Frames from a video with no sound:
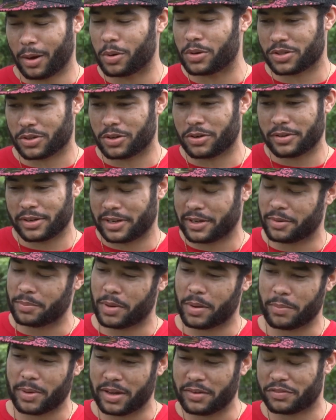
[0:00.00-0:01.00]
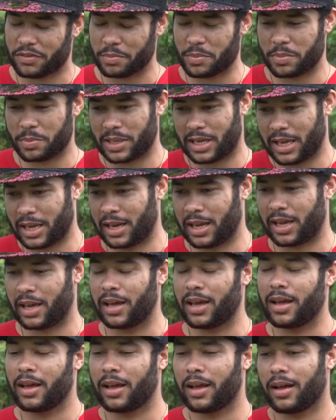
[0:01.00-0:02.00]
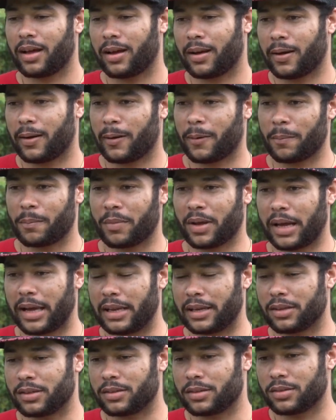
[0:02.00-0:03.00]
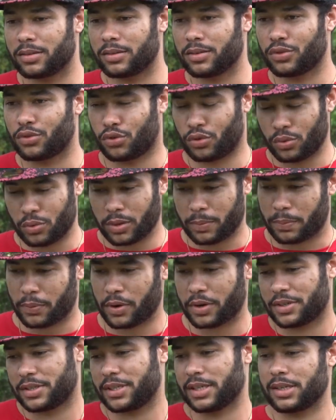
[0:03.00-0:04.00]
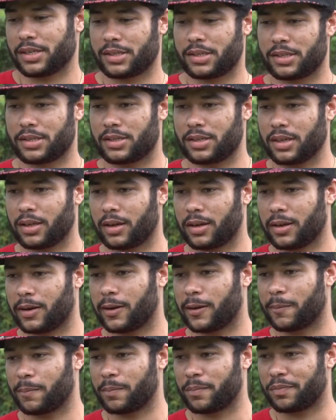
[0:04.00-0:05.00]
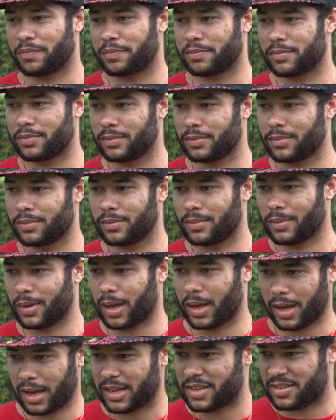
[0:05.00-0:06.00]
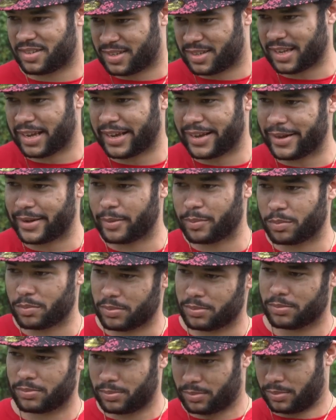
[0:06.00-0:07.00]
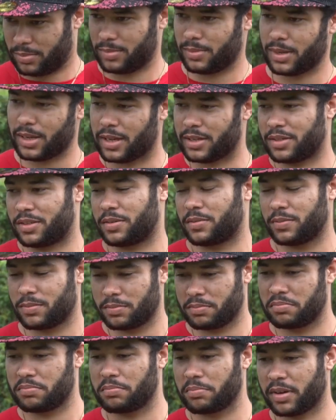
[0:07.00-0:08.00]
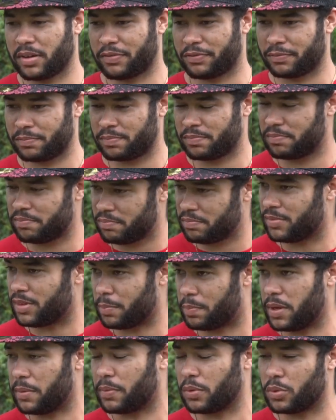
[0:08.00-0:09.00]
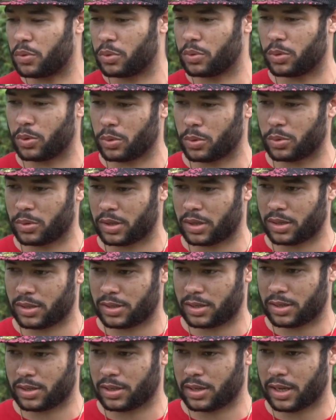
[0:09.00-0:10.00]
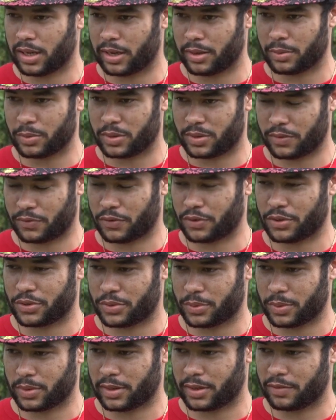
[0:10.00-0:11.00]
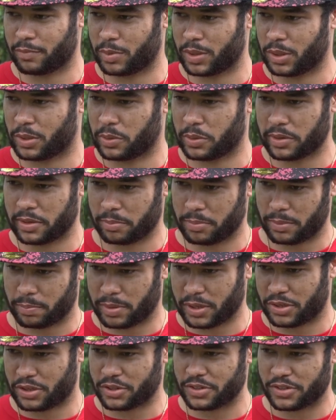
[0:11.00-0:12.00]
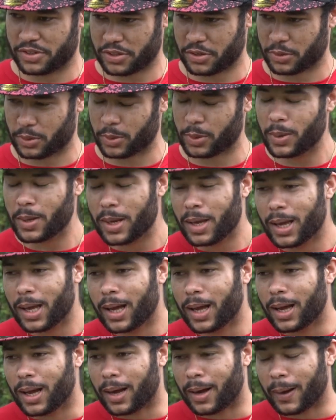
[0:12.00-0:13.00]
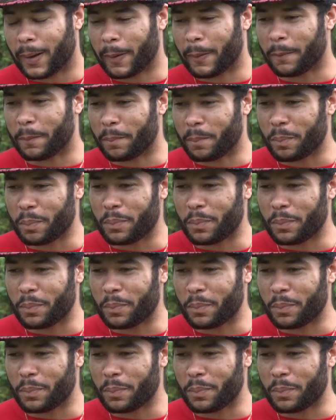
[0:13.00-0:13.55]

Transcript: was already on my mind from the beginning. Mm-hmm. Um, and through the process, um, as I am, as my the people who know that uh, I was the first one have been calling me patient zero. Um,